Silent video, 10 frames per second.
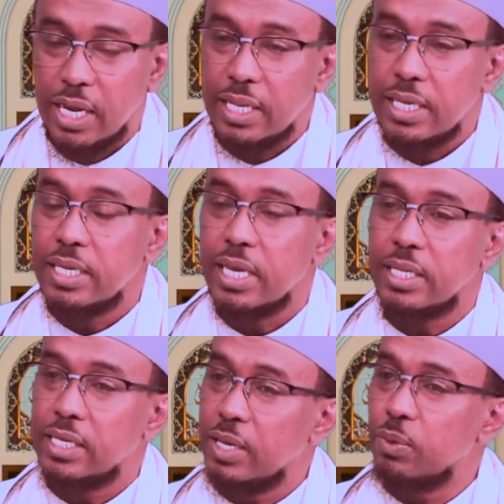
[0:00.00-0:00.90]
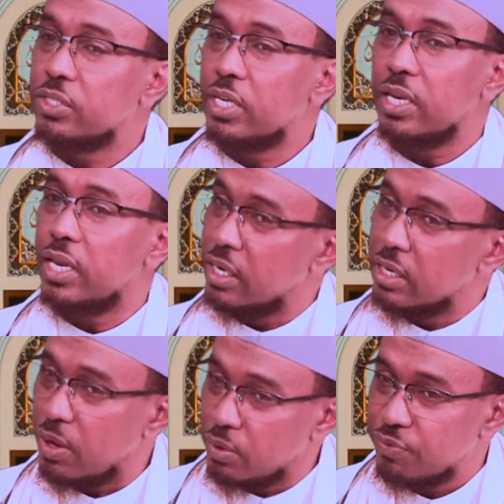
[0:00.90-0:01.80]
And then the other day we said, hey,
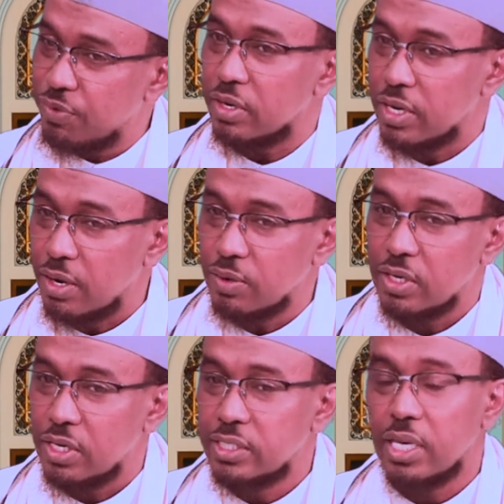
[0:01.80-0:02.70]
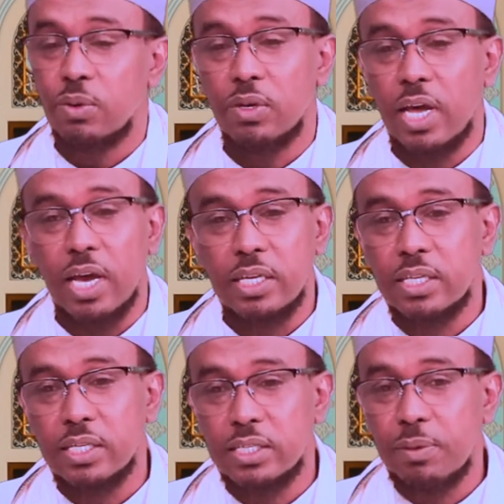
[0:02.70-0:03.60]
how you feel now? He said, wallahi,
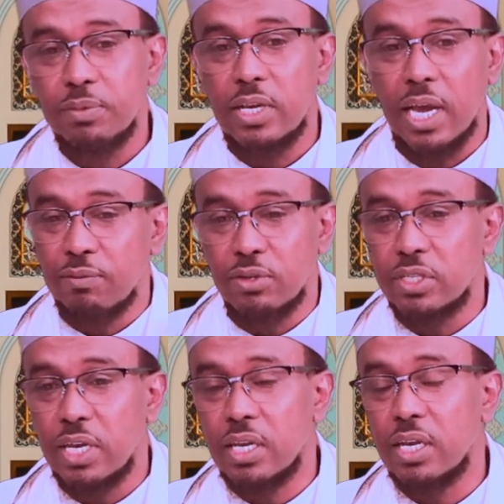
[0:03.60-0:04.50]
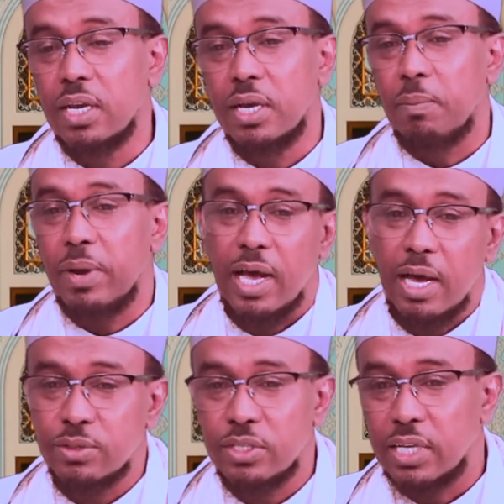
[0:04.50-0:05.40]
the same thing, I have to sell my
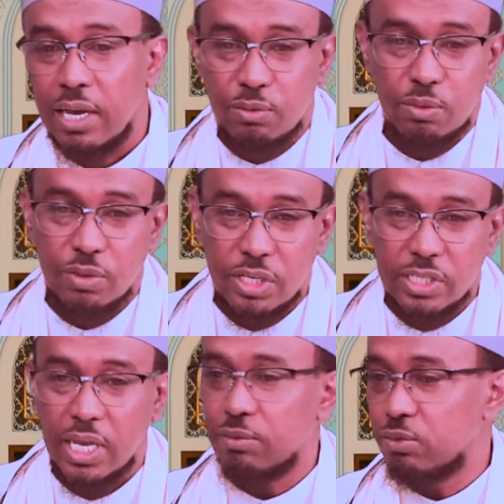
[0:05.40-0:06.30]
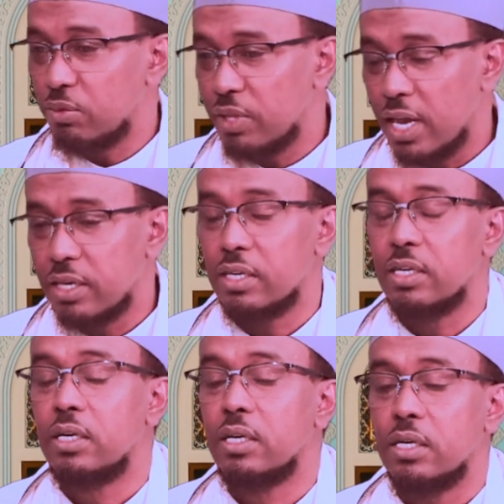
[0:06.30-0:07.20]
houses, I have to do this, I have to do that.
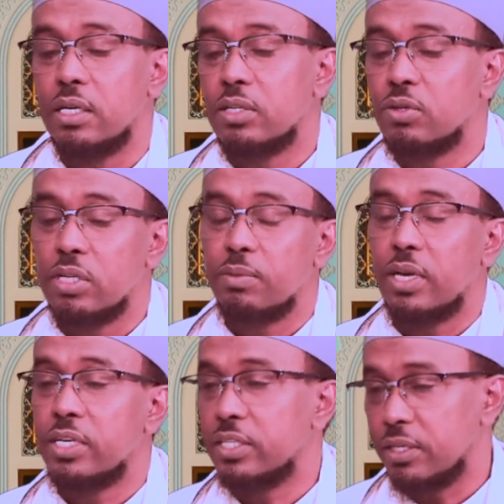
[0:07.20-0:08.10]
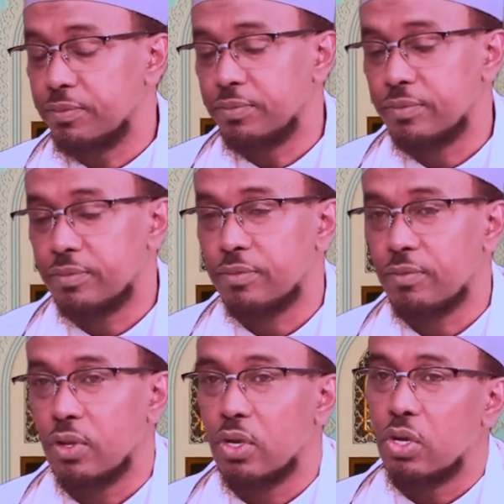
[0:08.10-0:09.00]
I told him, now listen,
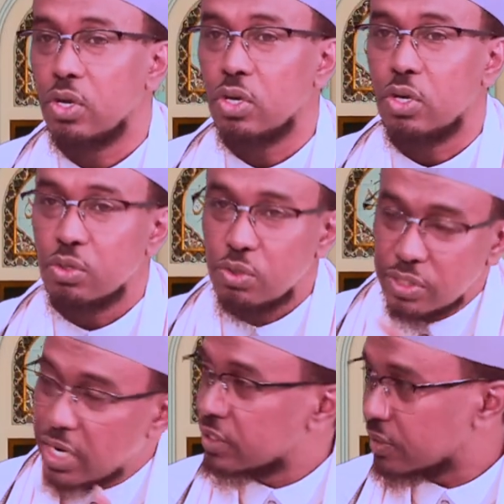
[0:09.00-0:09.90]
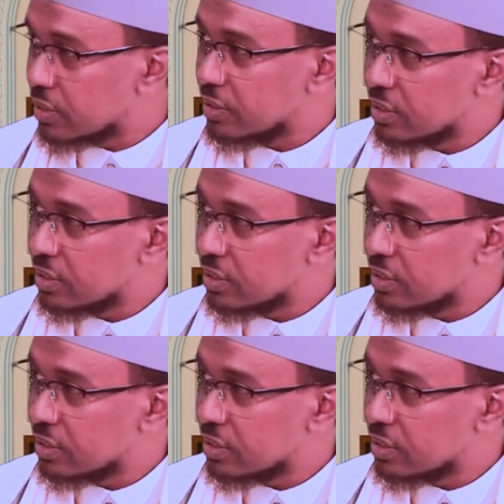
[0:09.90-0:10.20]
go to the doctor